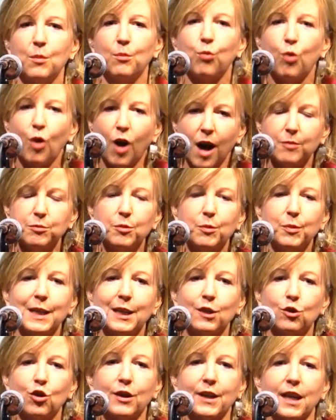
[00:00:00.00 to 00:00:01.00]

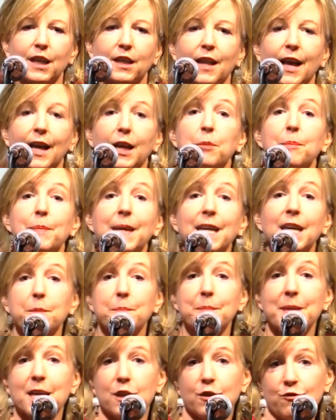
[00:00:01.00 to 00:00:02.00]
probably looking like
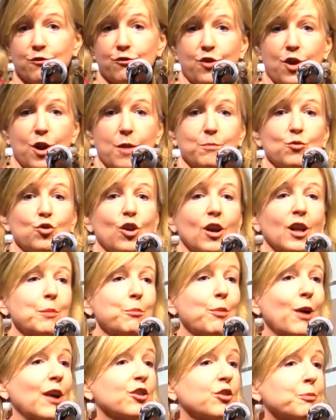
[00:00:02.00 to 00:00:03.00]
Pigpen from Charlie
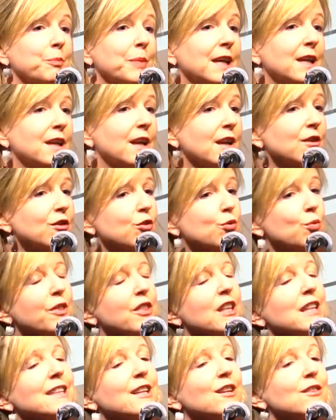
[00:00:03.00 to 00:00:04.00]
Brown's Peanuts
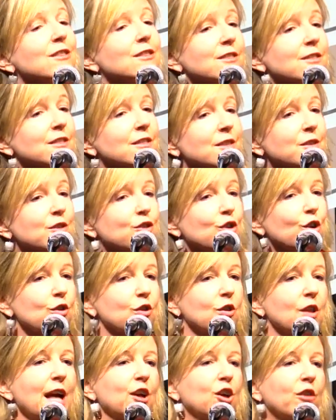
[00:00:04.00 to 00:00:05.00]
with a little dirt
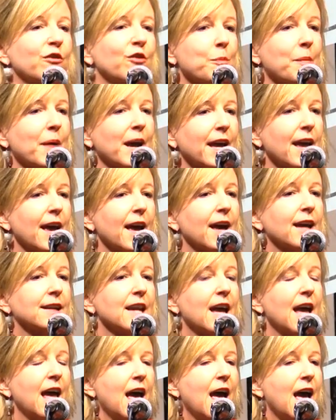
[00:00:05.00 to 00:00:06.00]
cloud over my head.
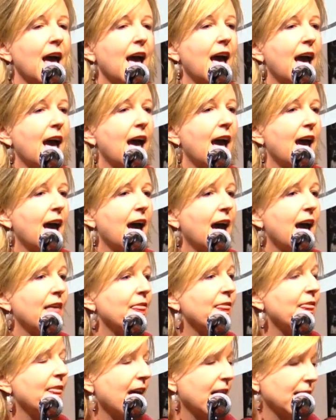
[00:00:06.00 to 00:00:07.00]

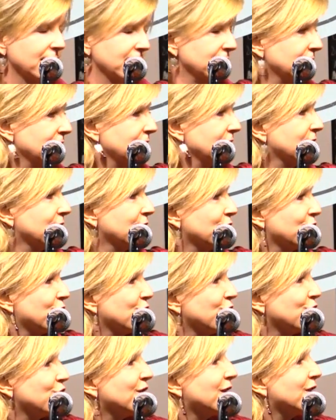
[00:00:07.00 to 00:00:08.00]
And then
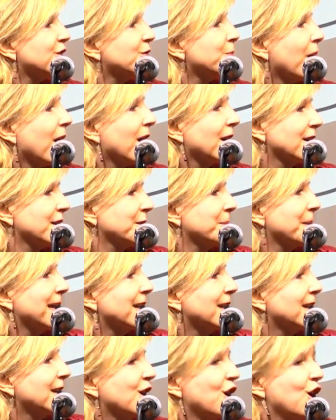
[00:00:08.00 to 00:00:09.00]
she spotted me.
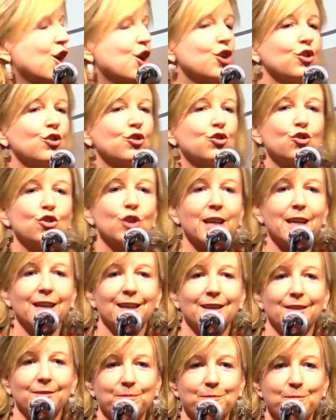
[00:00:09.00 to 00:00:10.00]

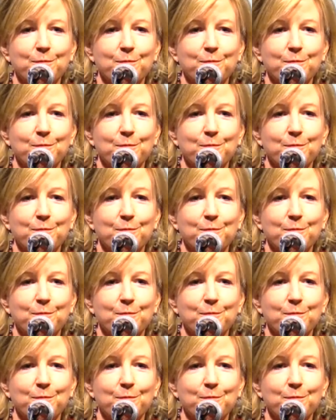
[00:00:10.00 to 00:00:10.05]
She,